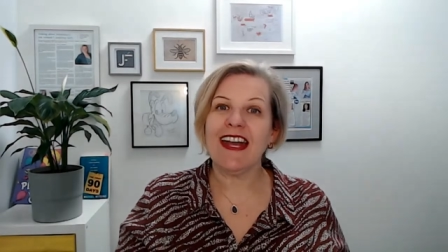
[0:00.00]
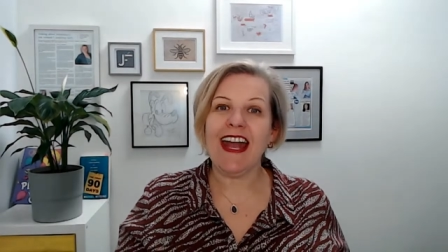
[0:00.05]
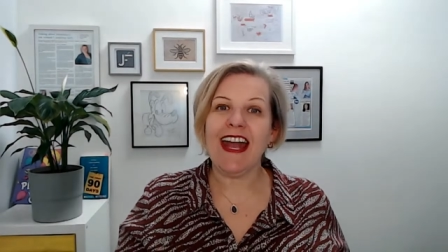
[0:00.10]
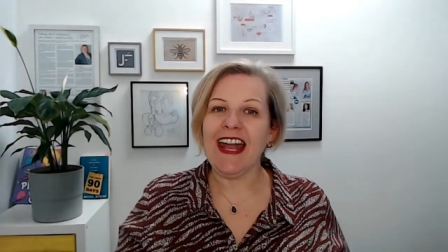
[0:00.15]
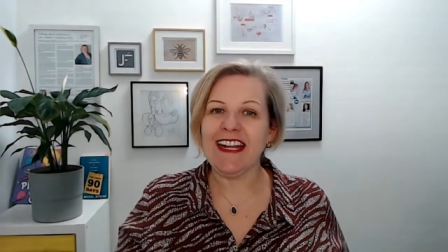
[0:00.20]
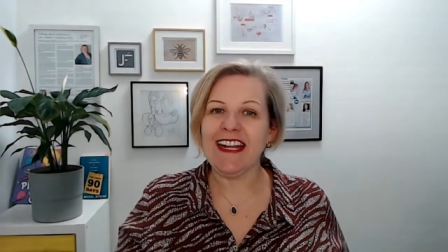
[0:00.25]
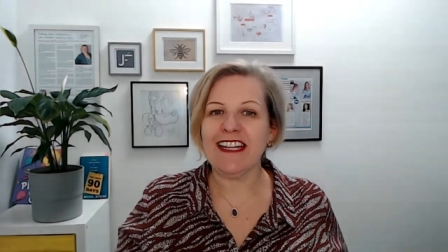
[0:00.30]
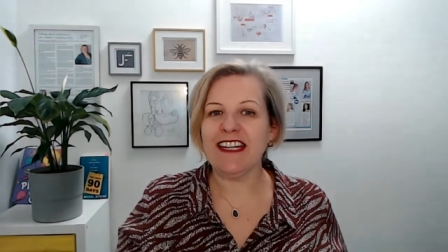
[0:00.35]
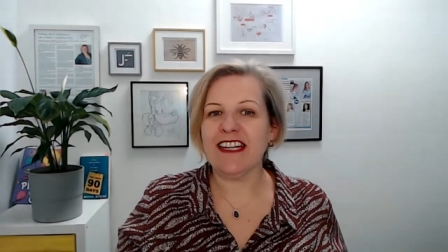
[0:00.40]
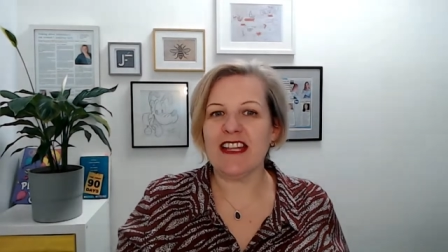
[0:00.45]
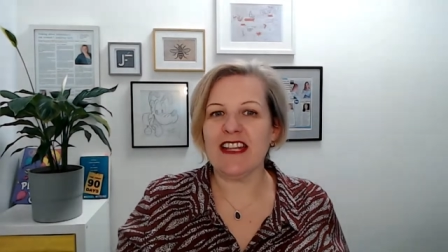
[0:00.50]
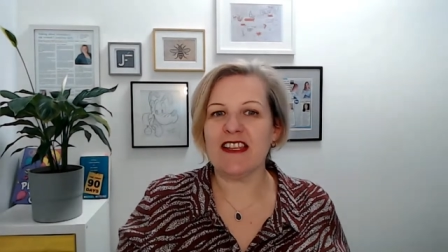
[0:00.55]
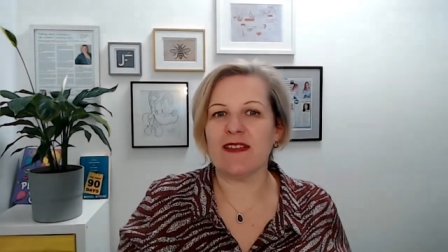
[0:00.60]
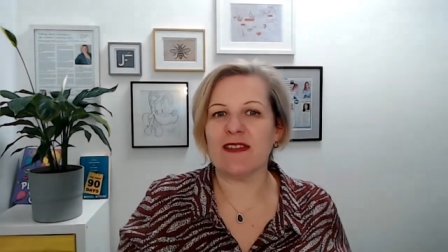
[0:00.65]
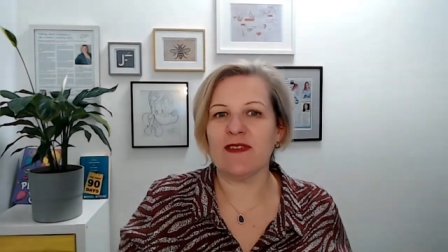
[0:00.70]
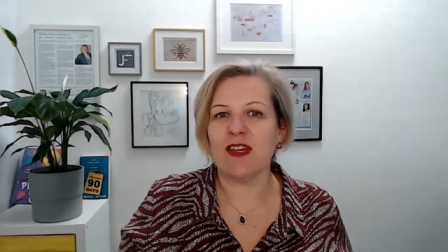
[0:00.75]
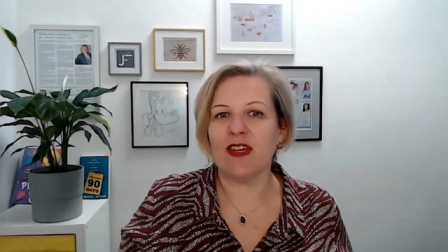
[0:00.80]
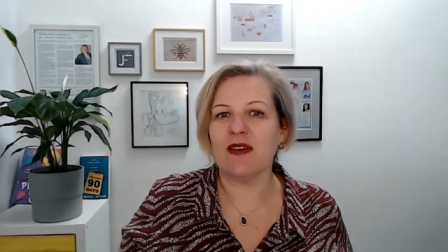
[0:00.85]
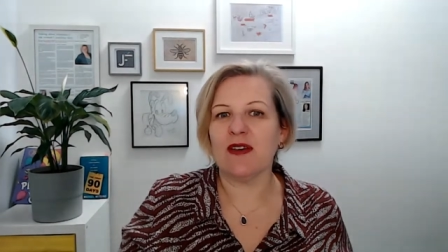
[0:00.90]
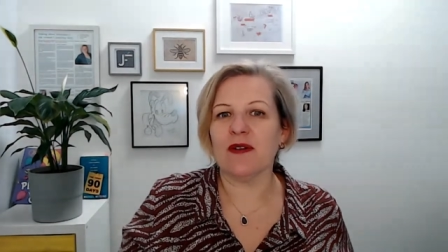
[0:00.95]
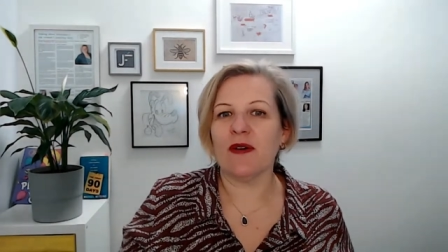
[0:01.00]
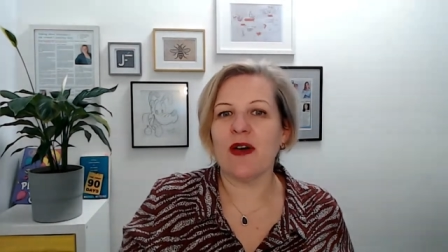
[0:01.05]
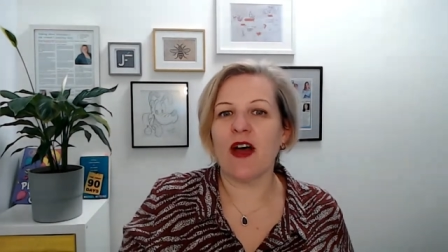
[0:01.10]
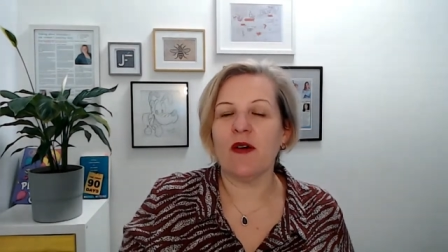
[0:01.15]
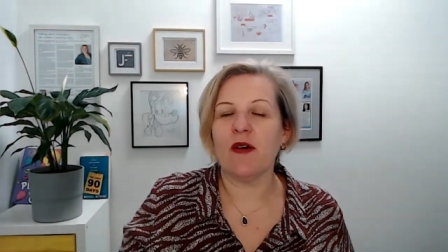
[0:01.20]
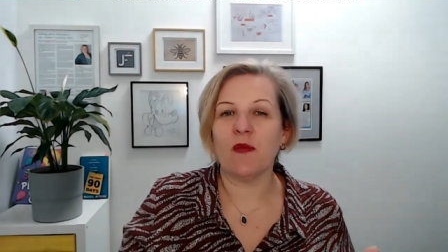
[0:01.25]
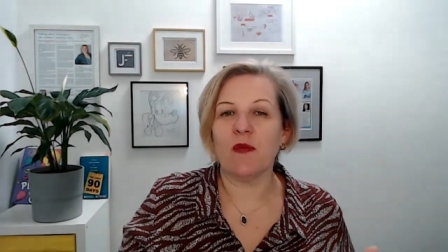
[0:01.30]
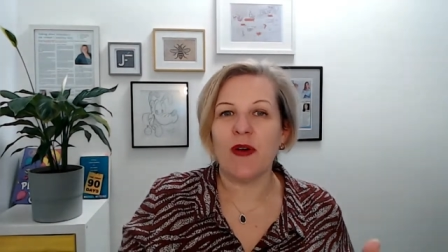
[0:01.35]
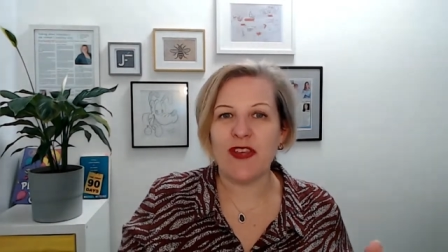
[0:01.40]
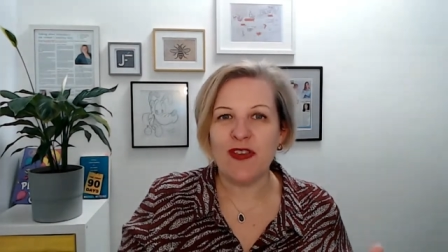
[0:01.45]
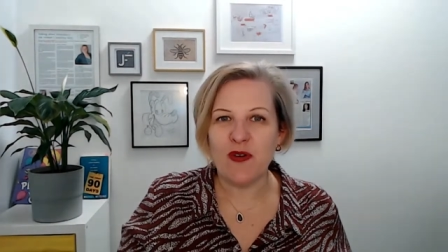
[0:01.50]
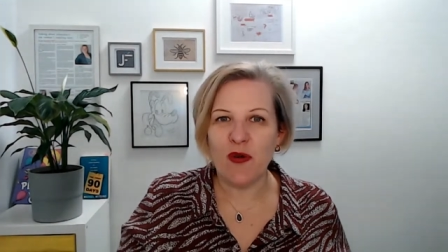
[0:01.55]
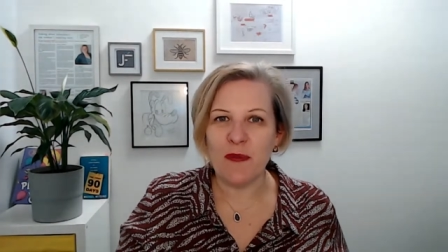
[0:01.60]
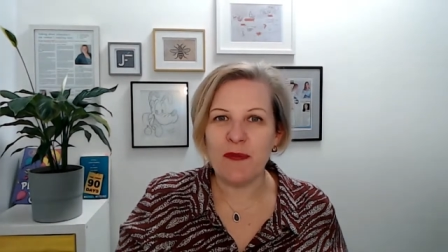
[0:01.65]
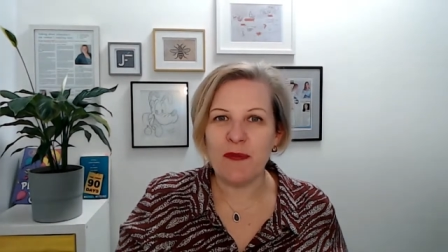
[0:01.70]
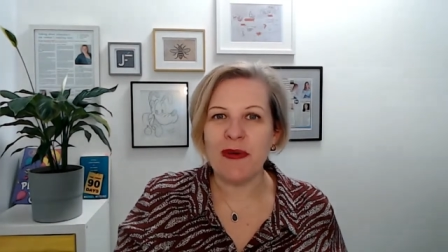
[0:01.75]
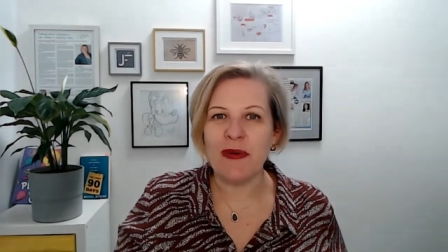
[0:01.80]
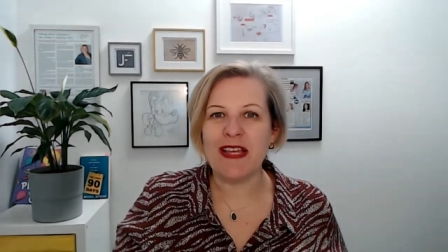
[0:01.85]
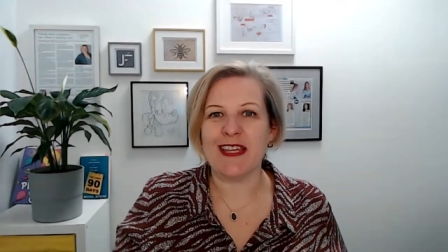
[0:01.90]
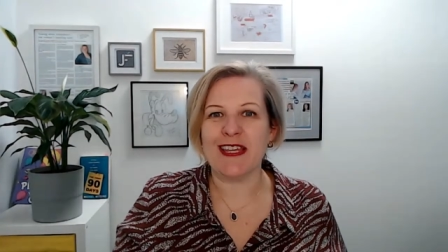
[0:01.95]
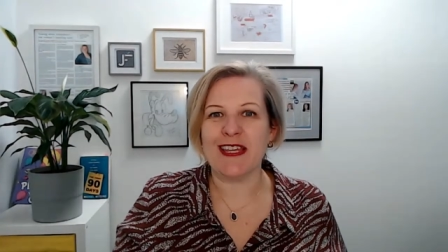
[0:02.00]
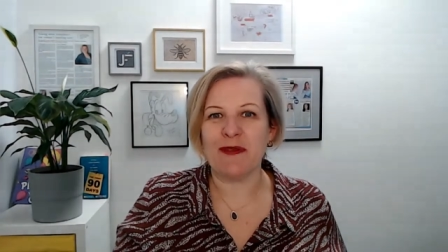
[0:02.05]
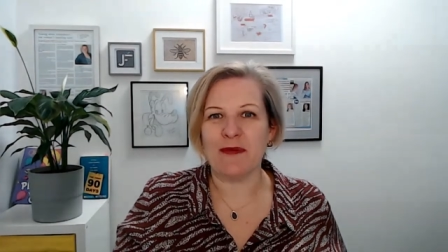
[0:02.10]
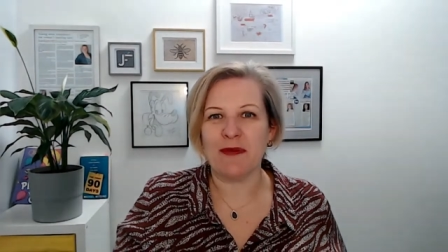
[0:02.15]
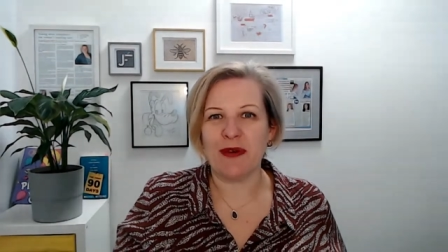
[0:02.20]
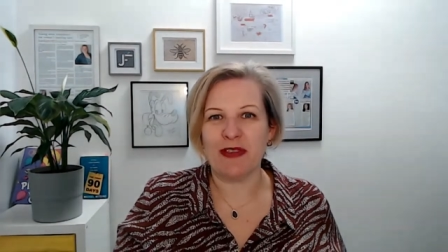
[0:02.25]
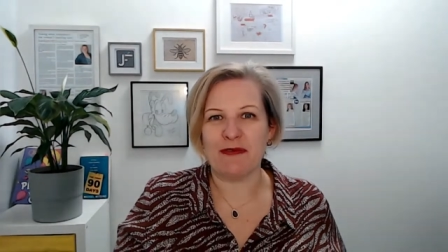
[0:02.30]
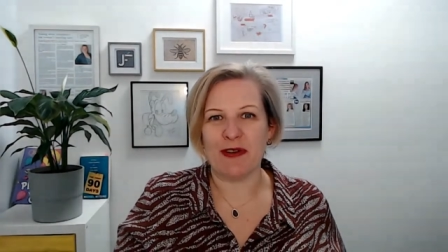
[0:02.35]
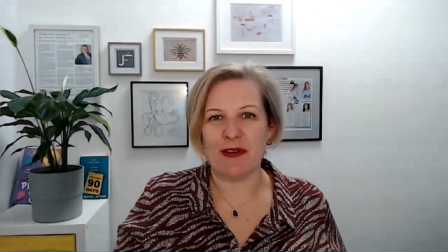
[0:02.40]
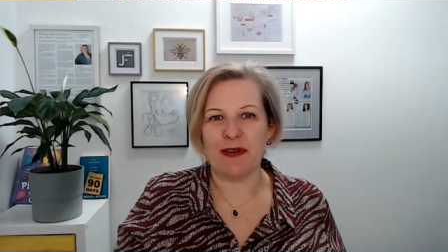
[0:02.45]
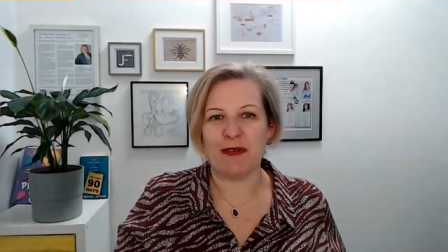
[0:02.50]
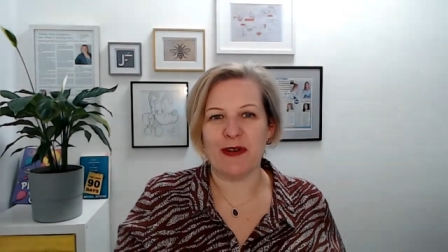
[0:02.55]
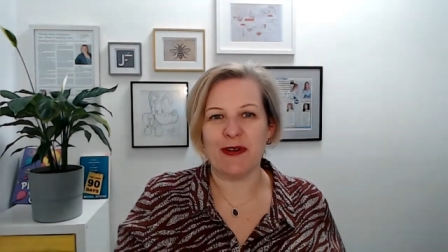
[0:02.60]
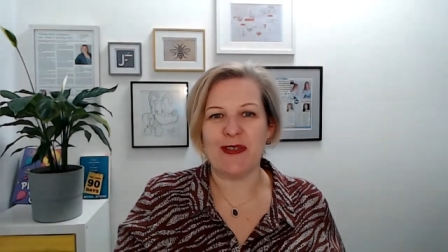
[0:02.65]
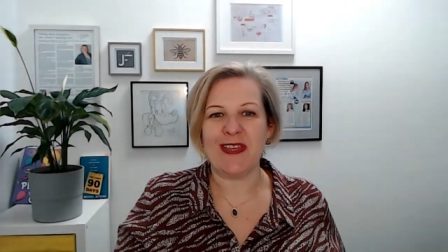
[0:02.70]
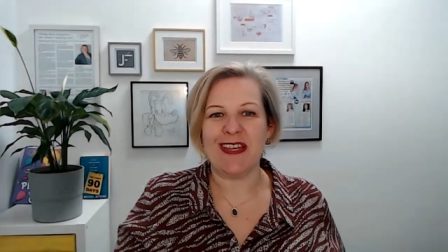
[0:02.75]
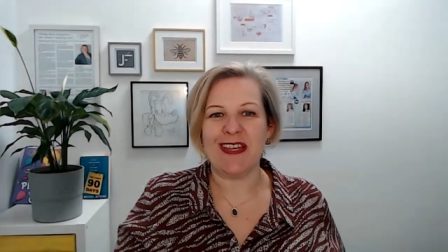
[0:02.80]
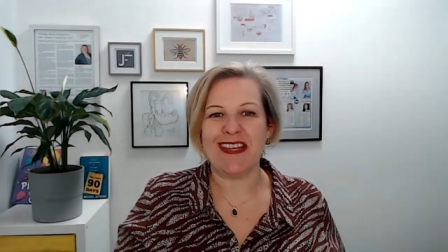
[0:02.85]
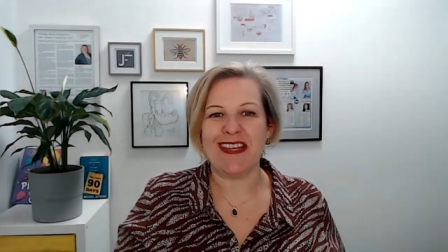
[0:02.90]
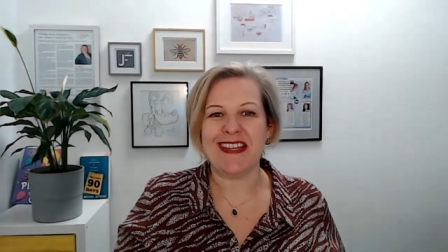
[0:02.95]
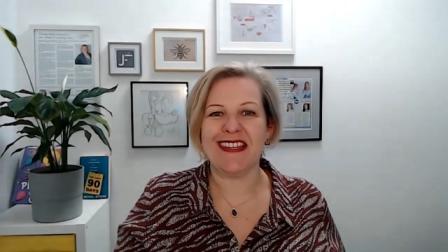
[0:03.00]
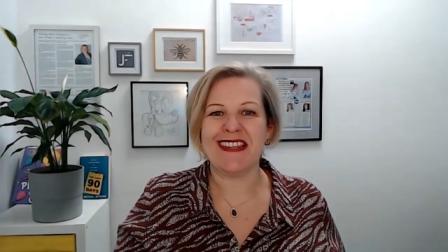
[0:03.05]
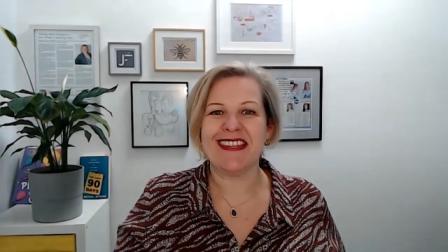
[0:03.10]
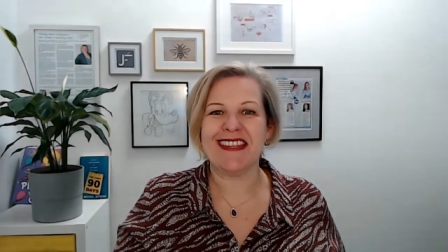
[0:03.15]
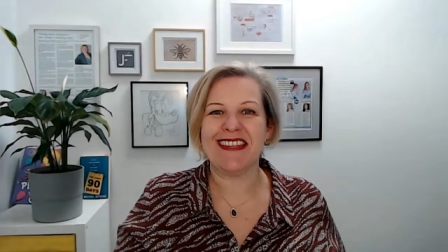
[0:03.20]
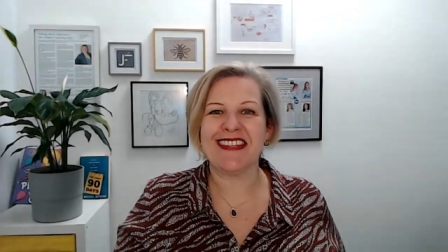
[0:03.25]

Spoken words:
in an interview, and when you're meeting with recruiters.